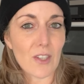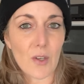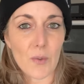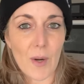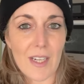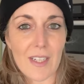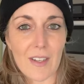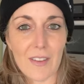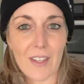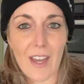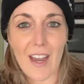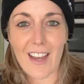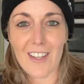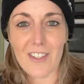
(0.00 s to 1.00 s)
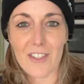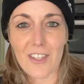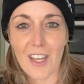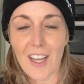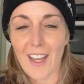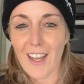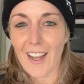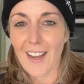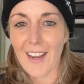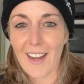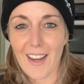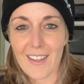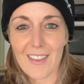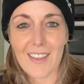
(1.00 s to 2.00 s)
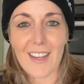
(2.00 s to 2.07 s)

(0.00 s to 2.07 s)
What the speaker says: go right down the hatch. And